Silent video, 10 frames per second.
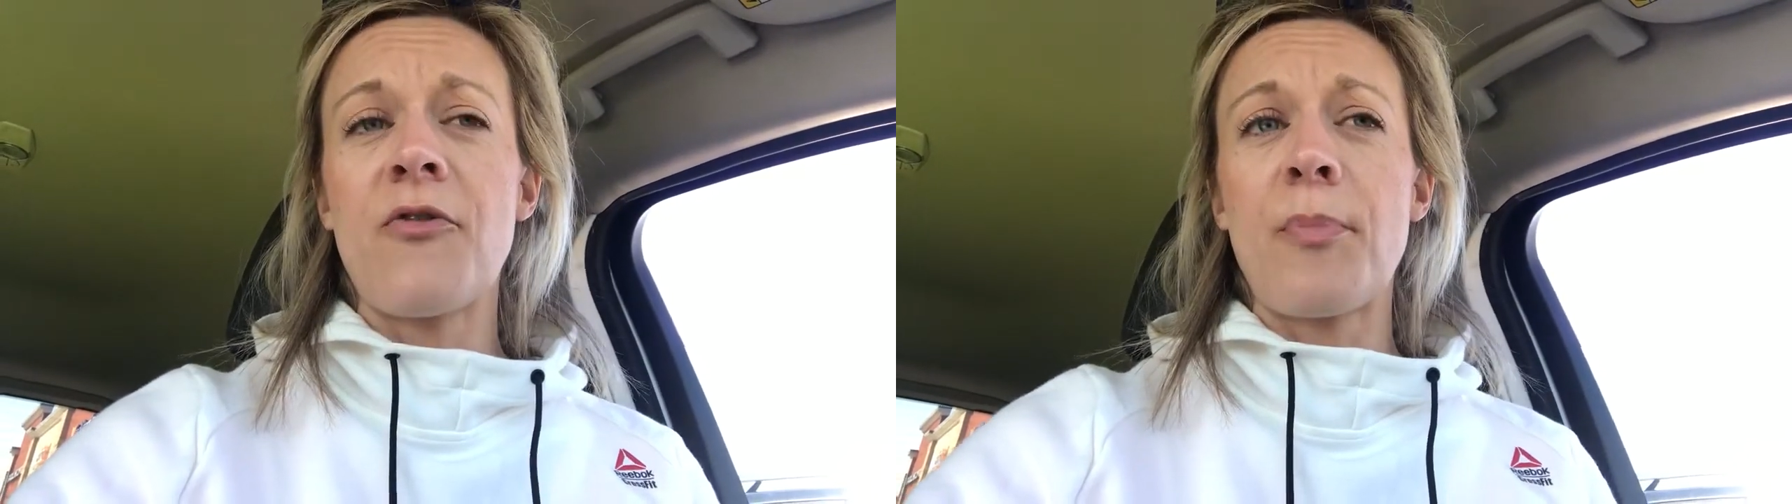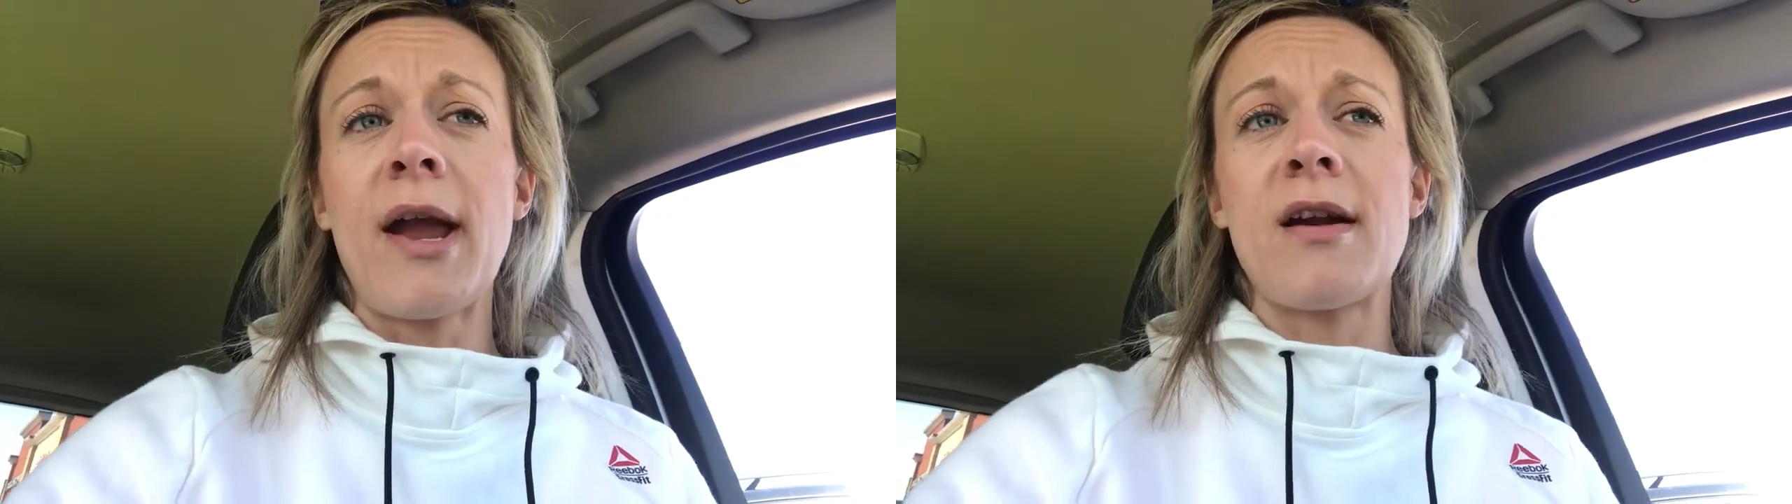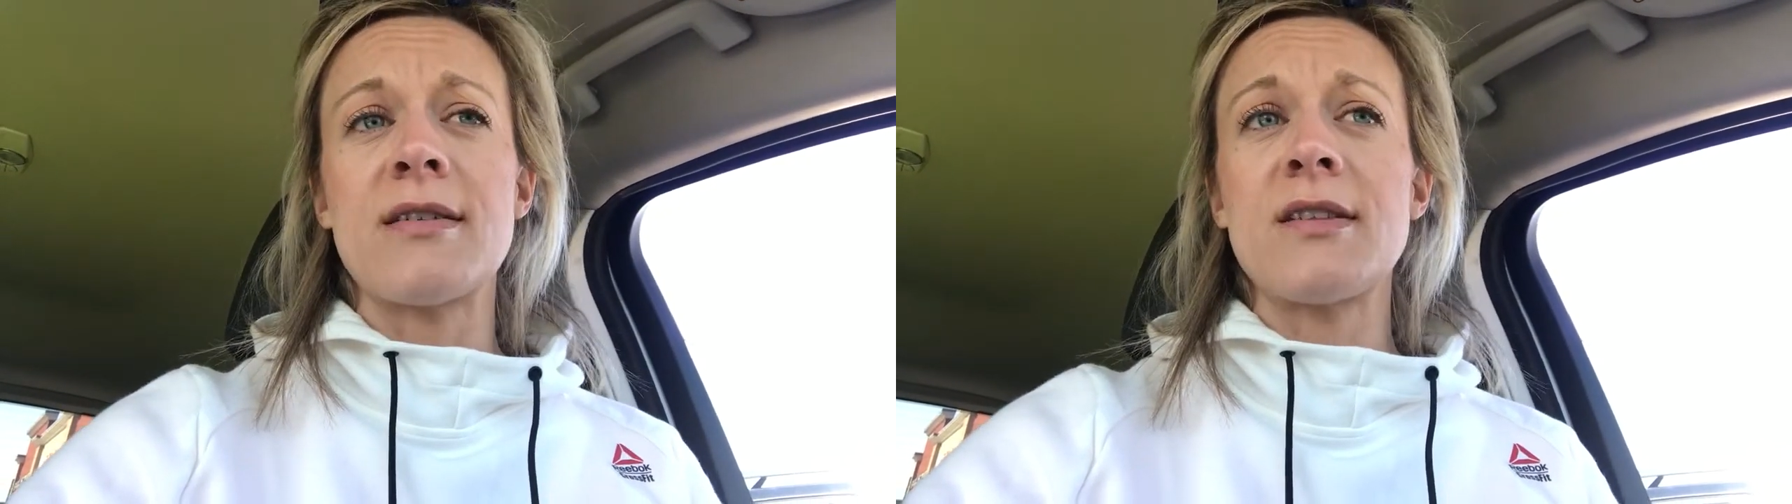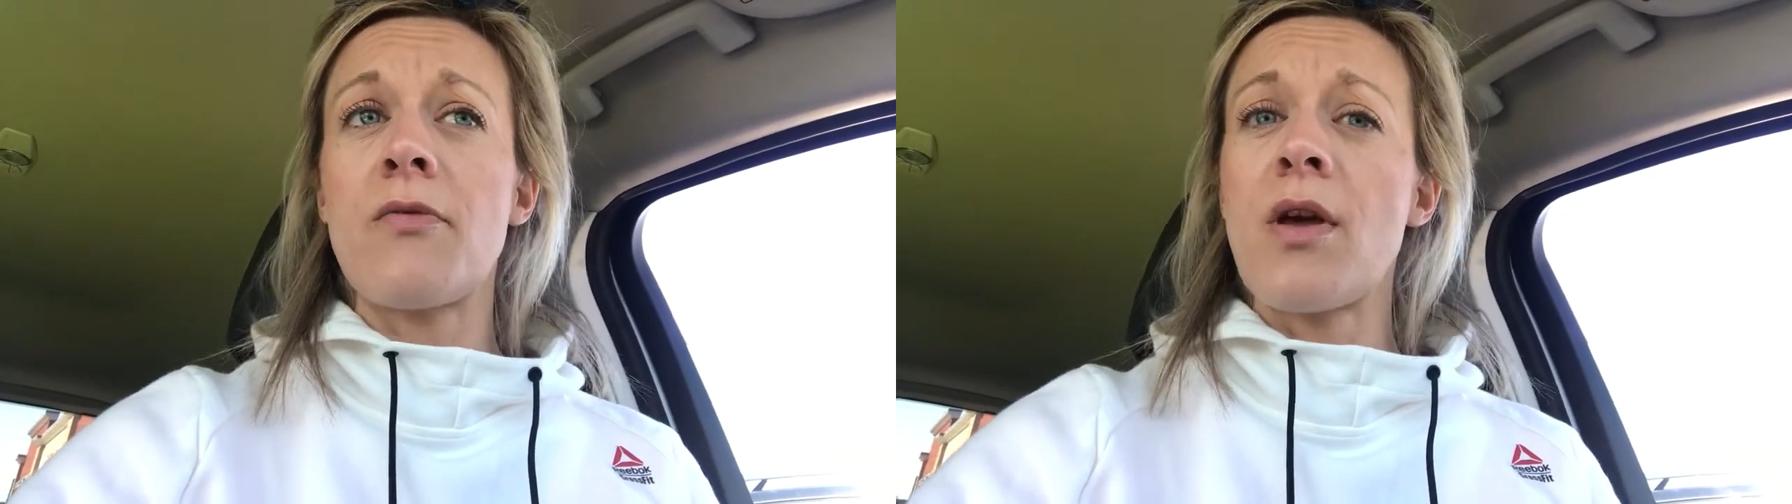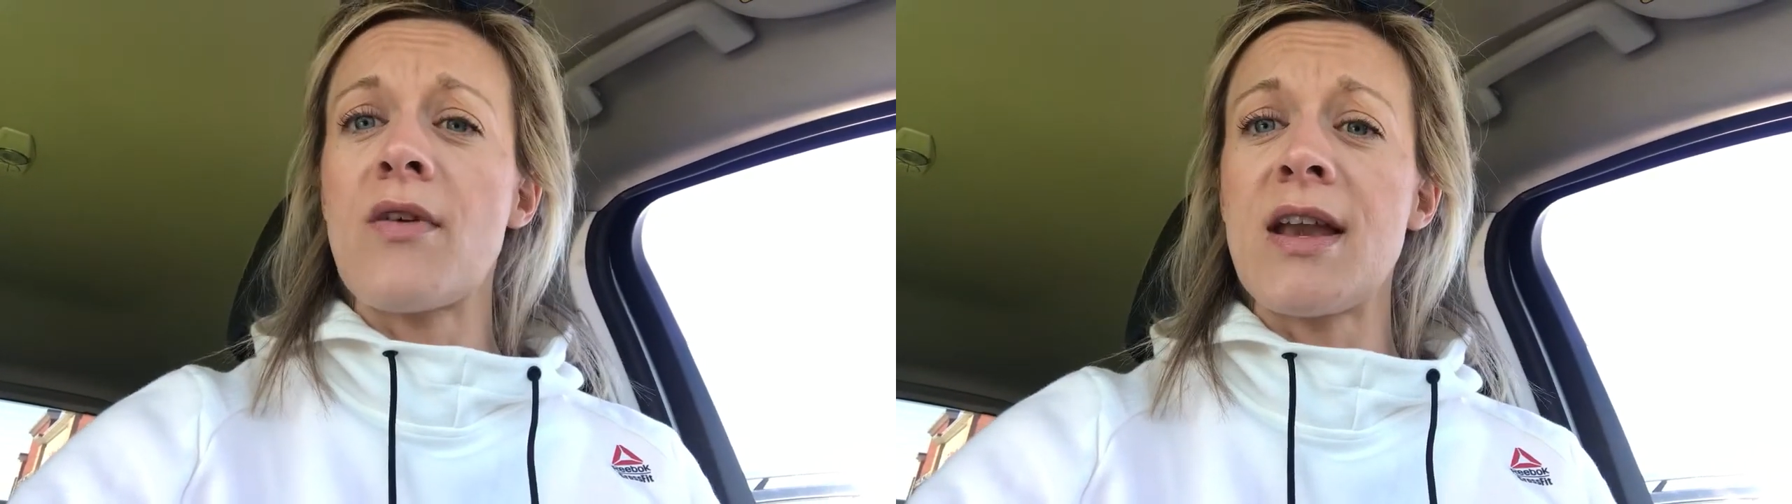If parents,
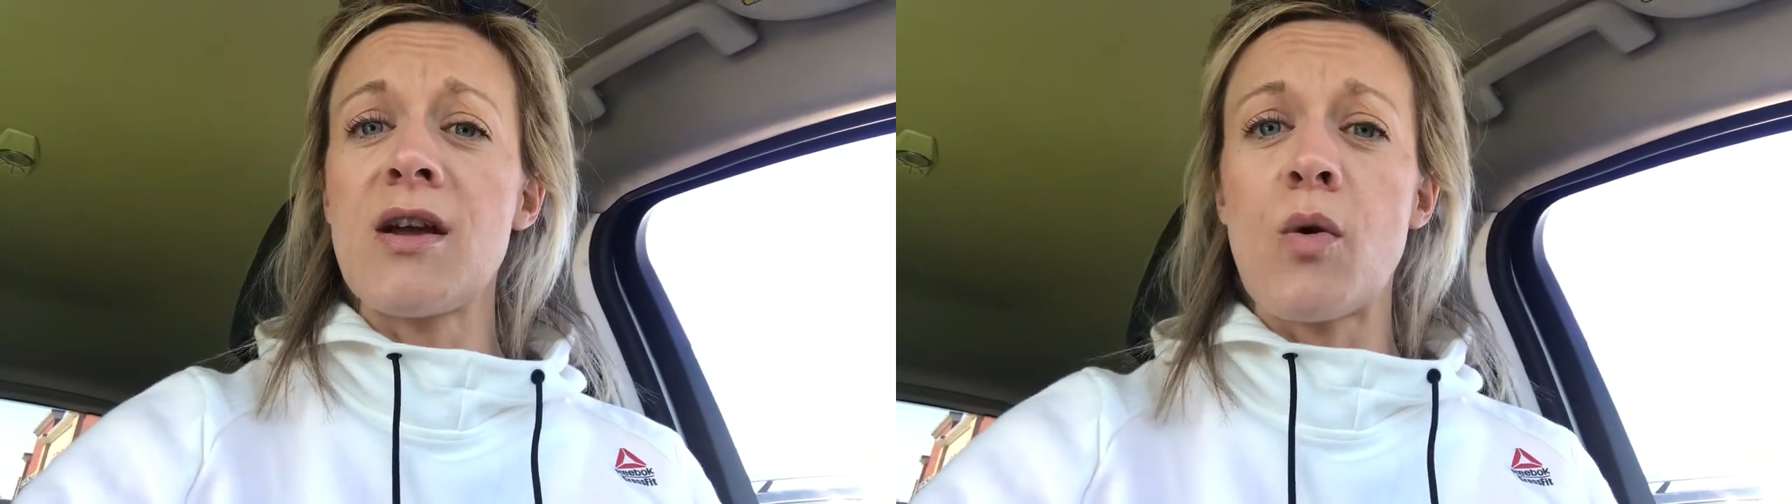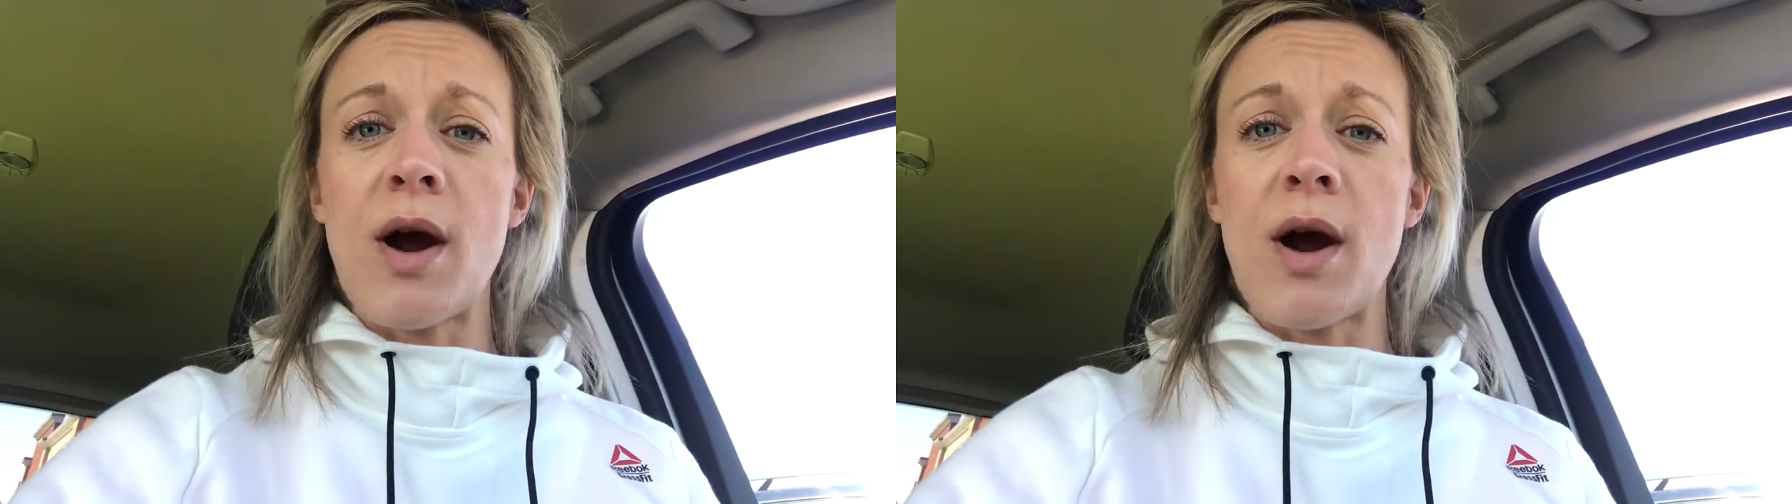if you have any